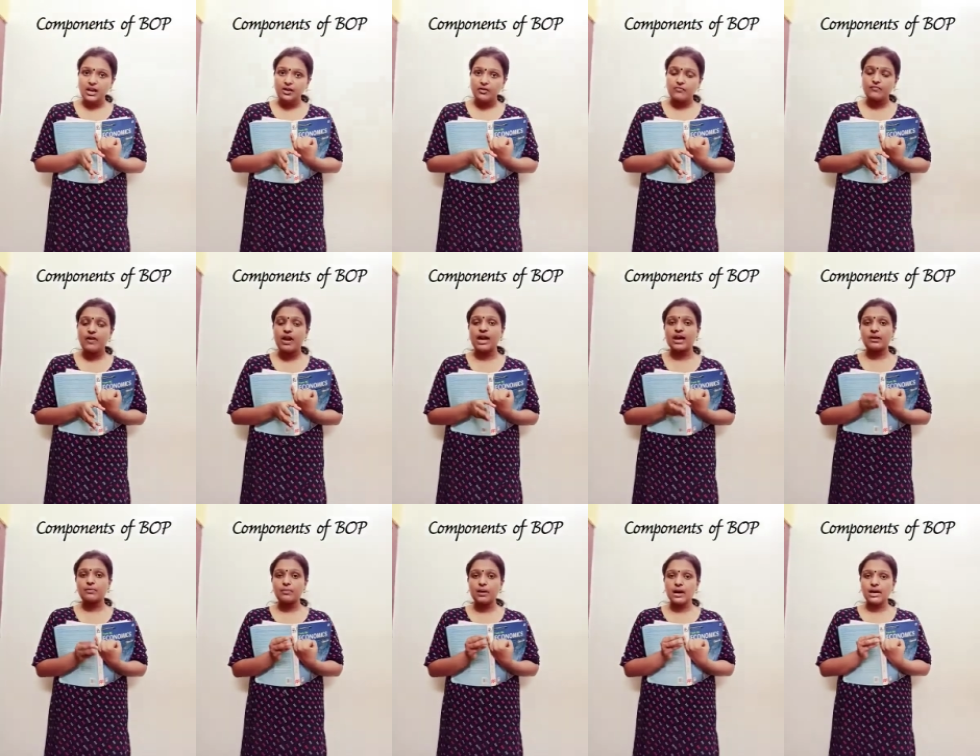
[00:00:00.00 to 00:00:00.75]

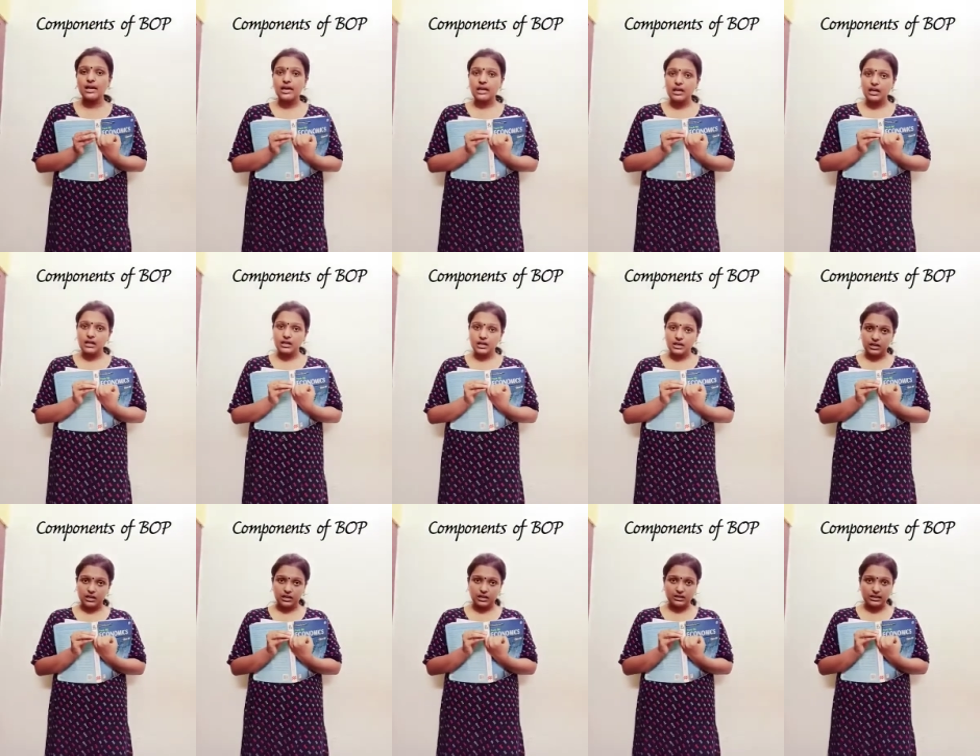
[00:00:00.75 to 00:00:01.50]
whereby
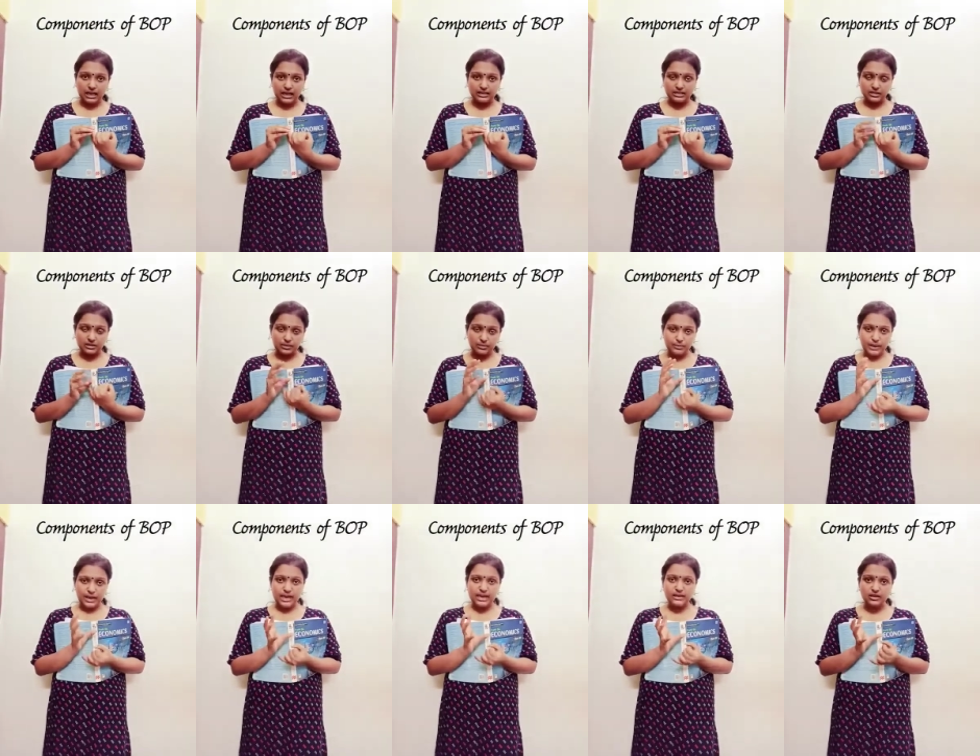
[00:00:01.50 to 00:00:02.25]
that
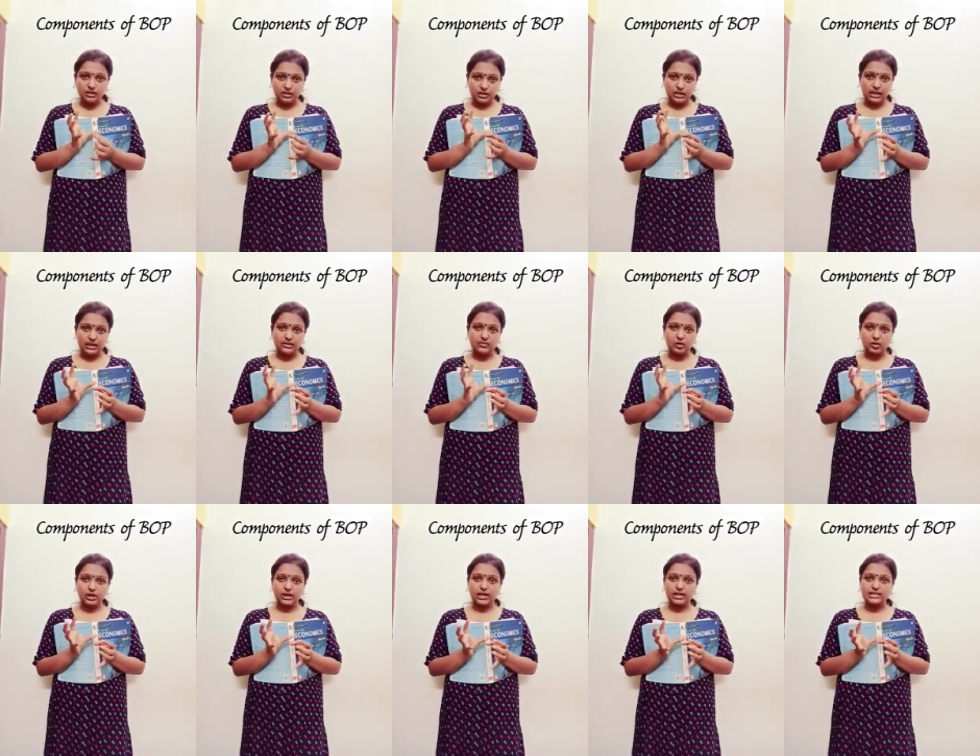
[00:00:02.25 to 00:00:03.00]
main like what
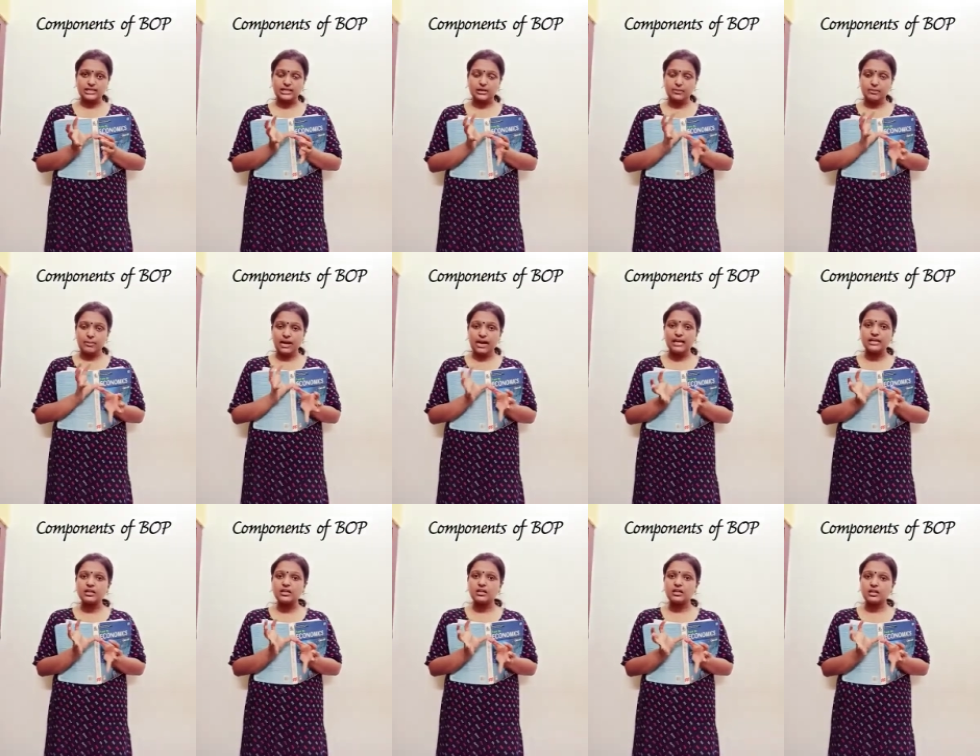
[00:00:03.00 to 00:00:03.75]
you can say the
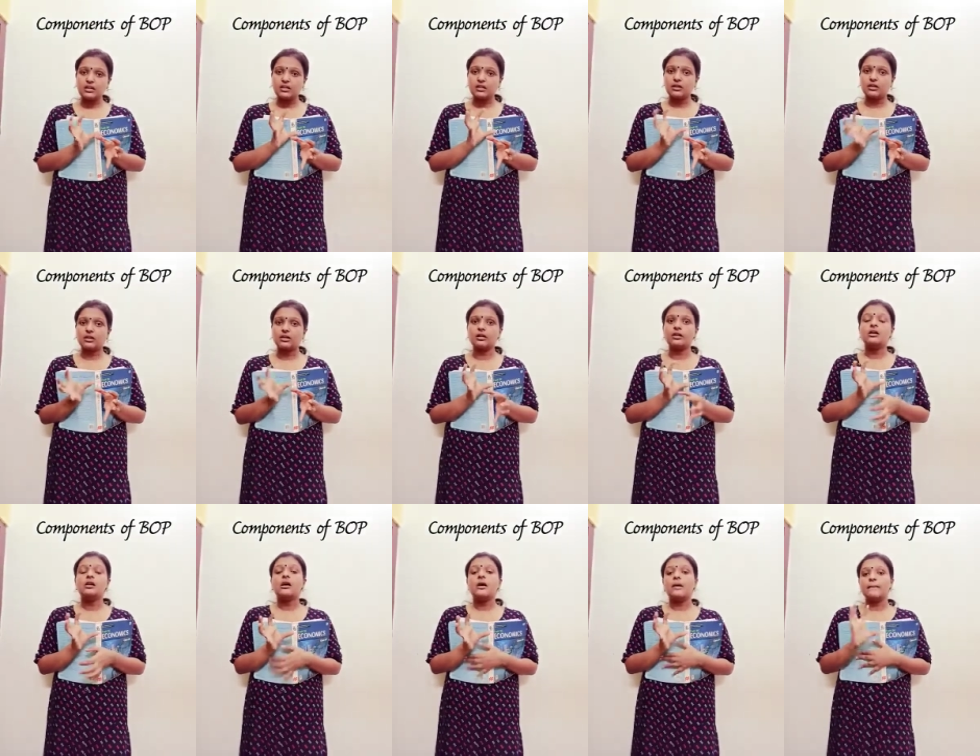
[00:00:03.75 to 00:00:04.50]
main
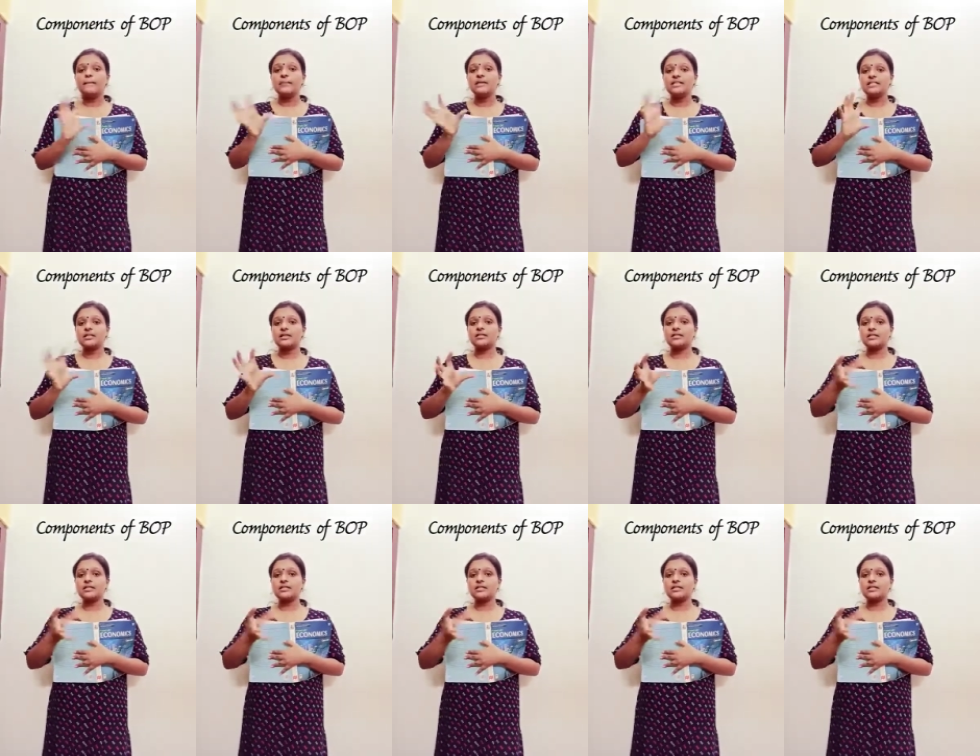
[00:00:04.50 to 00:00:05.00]
business is